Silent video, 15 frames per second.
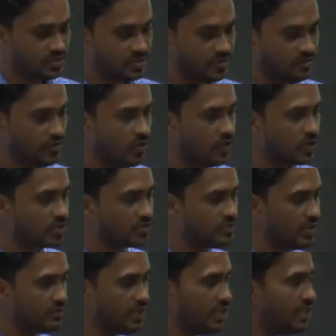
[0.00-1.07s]
in the focus
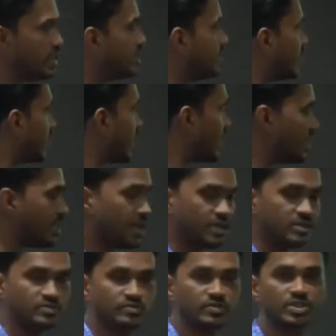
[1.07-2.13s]
when we did career
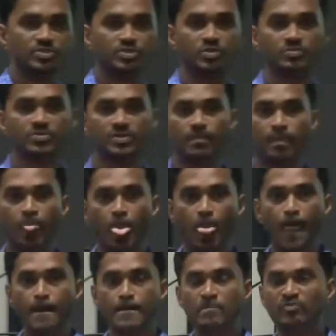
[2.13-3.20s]
guidance workshops.
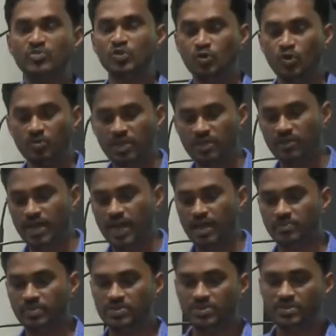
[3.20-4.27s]
So normally what
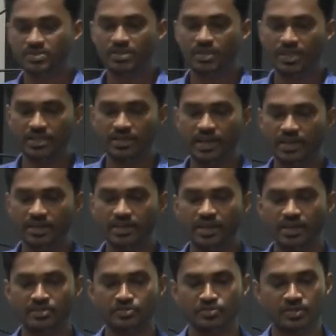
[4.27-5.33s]
happens is that in career
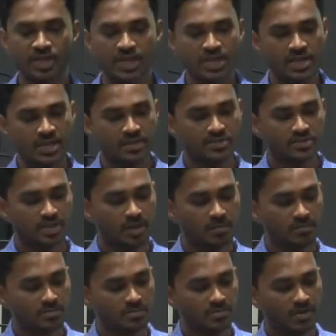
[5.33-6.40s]
guidance,
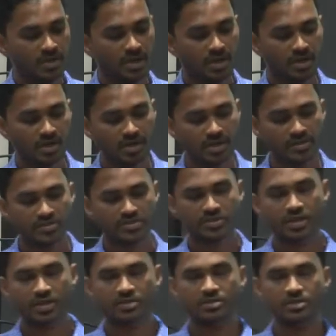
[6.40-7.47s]
some
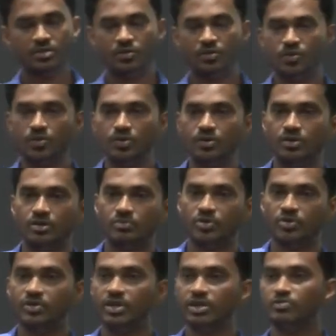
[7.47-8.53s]
instructor or a
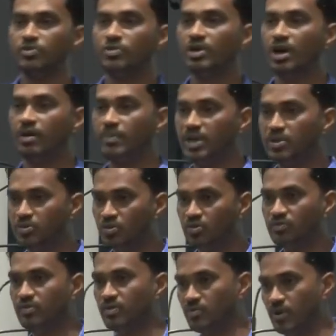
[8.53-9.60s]
moderator would come and talk
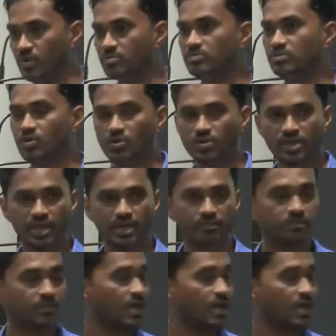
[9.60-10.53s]
for about a long time.